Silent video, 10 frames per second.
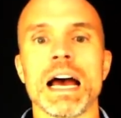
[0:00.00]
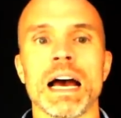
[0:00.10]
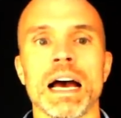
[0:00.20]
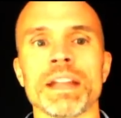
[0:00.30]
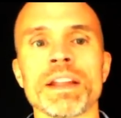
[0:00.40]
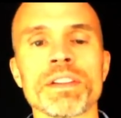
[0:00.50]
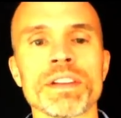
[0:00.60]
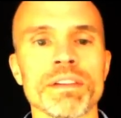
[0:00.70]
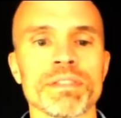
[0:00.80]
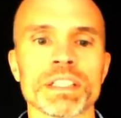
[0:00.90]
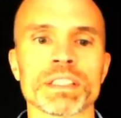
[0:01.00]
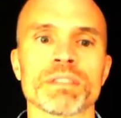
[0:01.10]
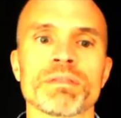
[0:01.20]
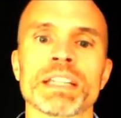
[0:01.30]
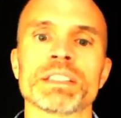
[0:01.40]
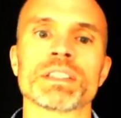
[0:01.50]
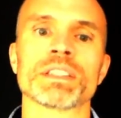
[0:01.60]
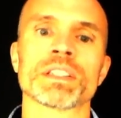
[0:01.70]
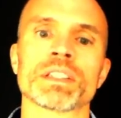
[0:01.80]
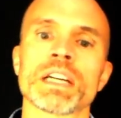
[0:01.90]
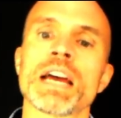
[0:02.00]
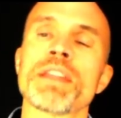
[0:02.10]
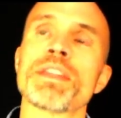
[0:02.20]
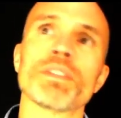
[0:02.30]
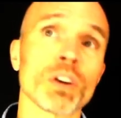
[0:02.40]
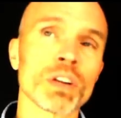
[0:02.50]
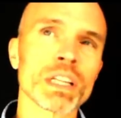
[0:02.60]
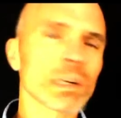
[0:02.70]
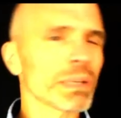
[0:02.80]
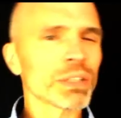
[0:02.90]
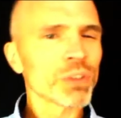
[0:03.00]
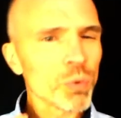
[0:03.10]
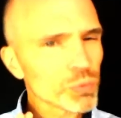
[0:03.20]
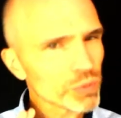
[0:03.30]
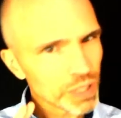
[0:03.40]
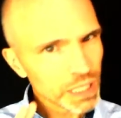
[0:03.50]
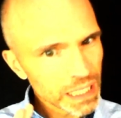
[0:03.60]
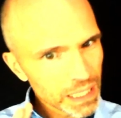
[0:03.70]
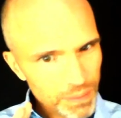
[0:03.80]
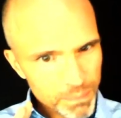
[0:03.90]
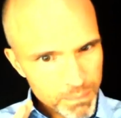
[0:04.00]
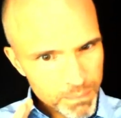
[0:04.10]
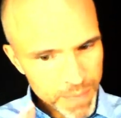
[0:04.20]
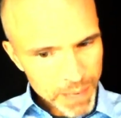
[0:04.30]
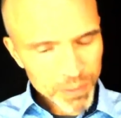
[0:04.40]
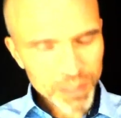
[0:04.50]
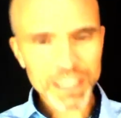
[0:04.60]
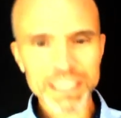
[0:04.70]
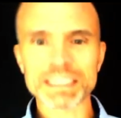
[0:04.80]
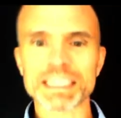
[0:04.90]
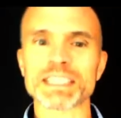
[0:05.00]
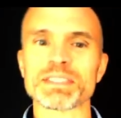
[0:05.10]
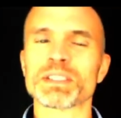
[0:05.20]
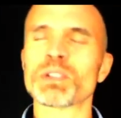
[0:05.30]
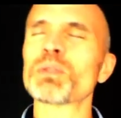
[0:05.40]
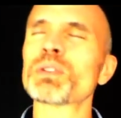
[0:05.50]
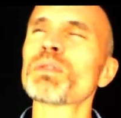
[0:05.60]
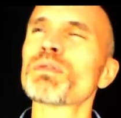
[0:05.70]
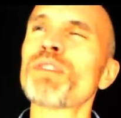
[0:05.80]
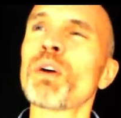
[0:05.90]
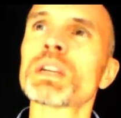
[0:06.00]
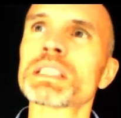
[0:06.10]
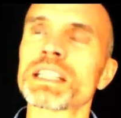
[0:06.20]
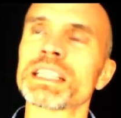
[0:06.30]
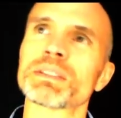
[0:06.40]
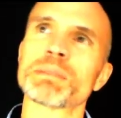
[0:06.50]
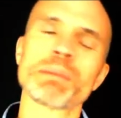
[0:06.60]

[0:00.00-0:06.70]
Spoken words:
Another definition of register that's earlier, but don't memorize this one. Don't focus on this one.